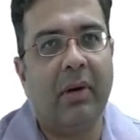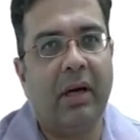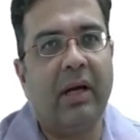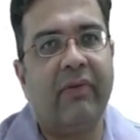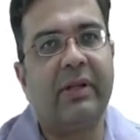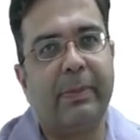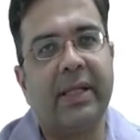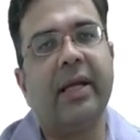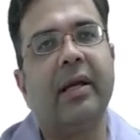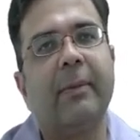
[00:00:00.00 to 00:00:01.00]
if it's
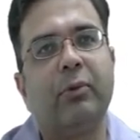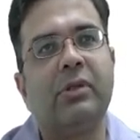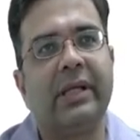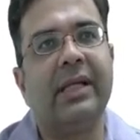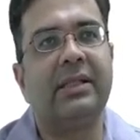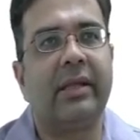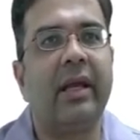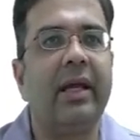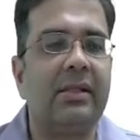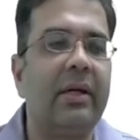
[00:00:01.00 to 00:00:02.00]
presented up to stage
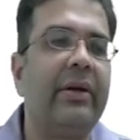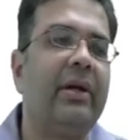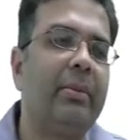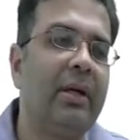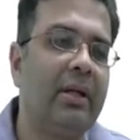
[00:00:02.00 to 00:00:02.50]
3 it's a treatable